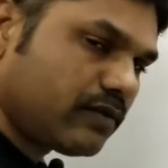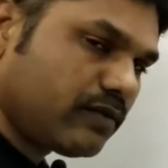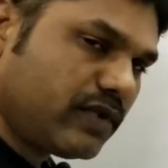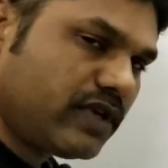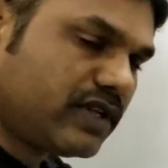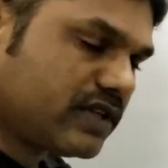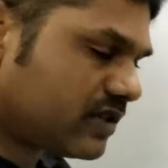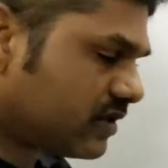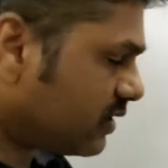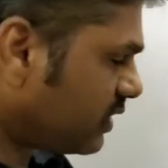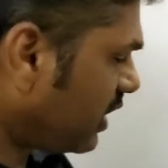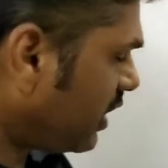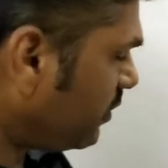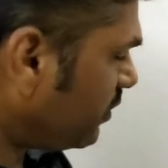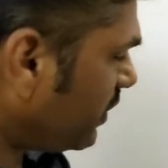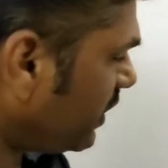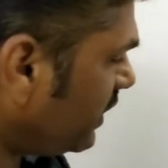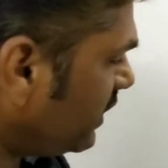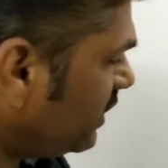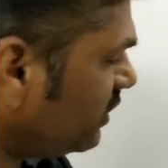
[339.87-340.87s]
means I am
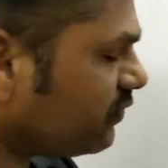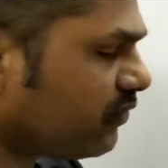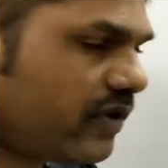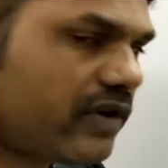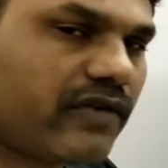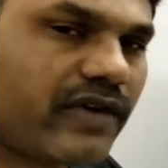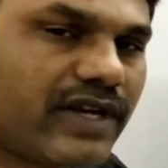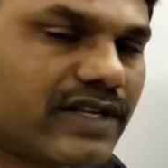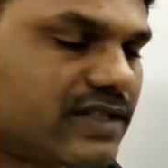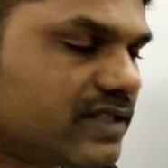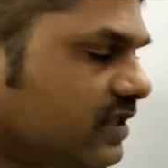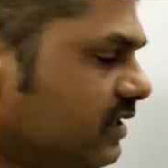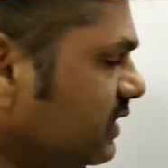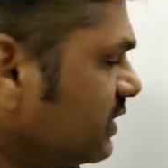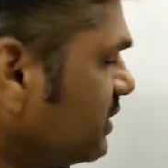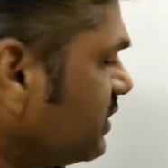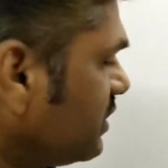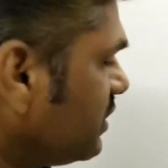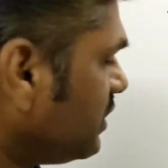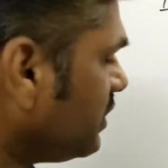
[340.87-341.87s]
writing 5 as it
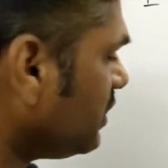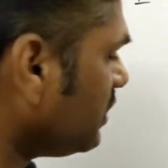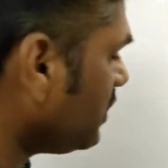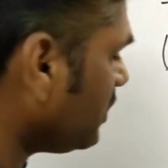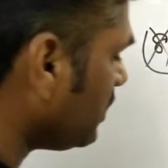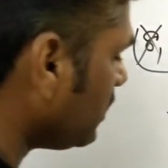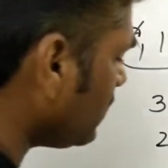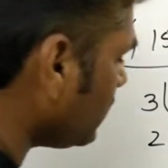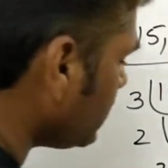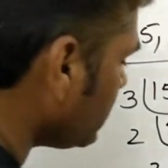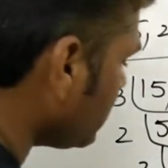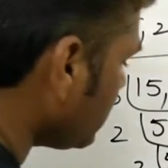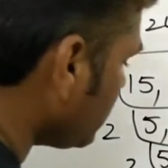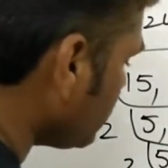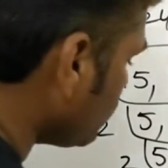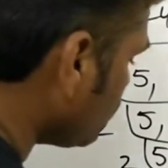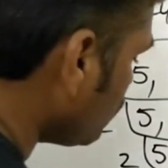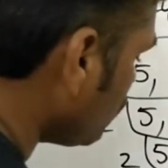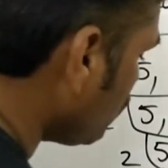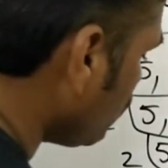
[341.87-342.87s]
is. This
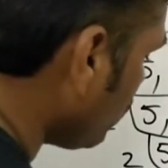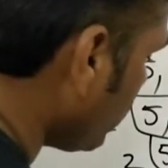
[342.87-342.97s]
is 2